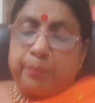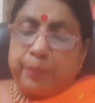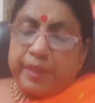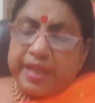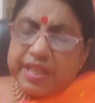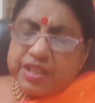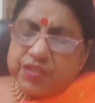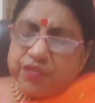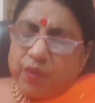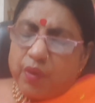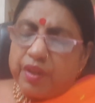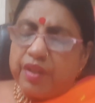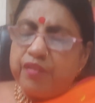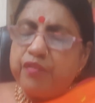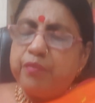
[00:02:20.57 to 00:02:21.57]
Please
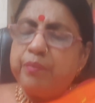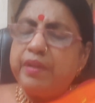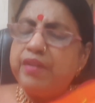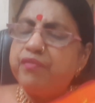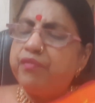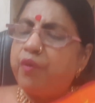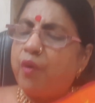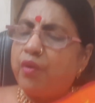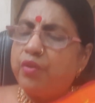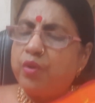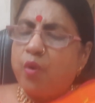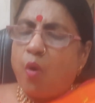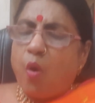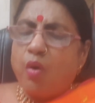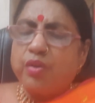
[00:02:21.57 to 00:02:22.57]
forgive me for
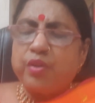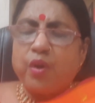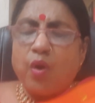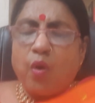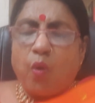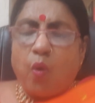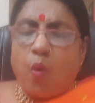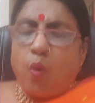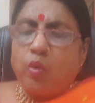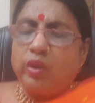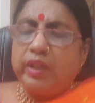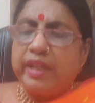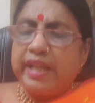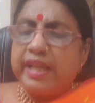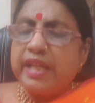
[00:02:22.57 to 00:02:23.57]
not
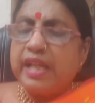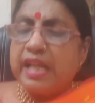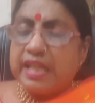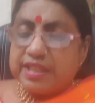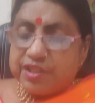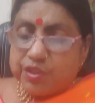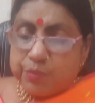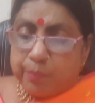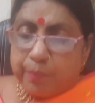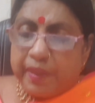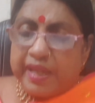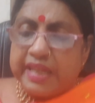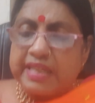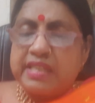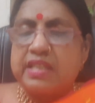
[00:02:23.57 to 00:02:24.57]
holding
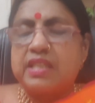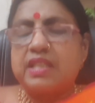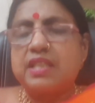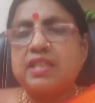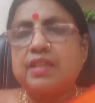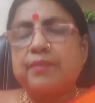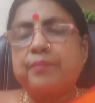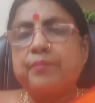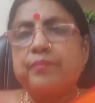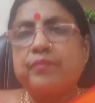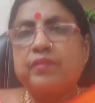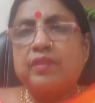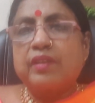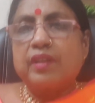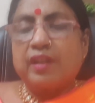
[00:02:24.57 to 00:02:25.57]
space.
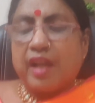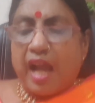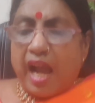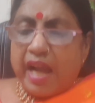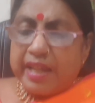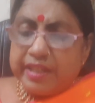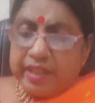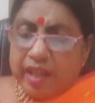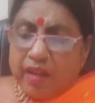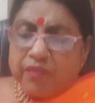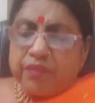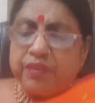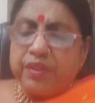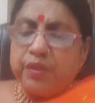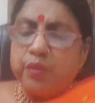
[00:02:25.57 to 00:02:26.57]
I
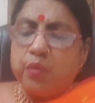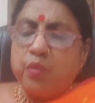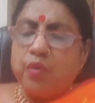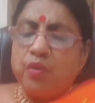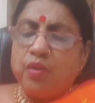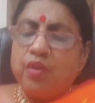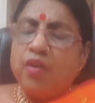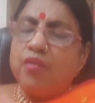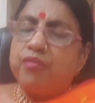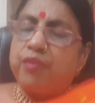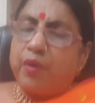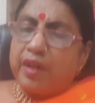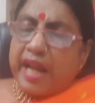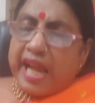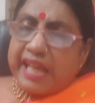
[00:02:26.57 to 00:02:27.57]
love you
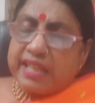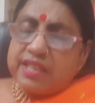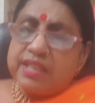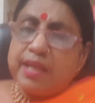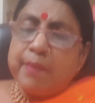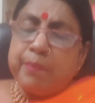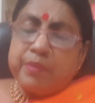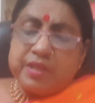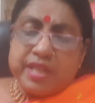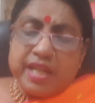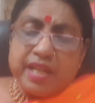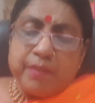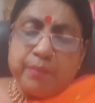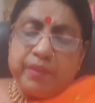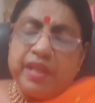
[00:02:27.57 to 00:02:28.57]
for
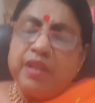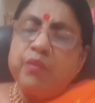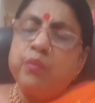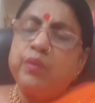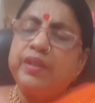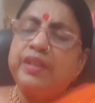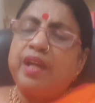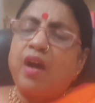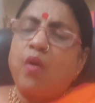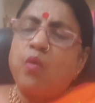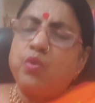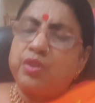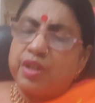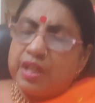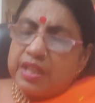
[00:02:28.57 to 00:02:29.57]
accepting me
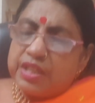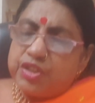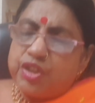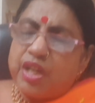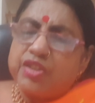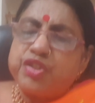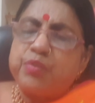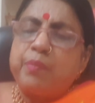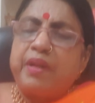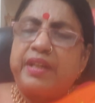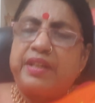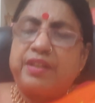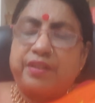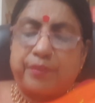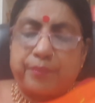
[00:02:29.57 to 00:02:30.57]
without
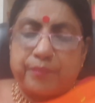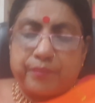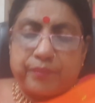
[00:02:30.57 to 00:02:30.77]
judgment.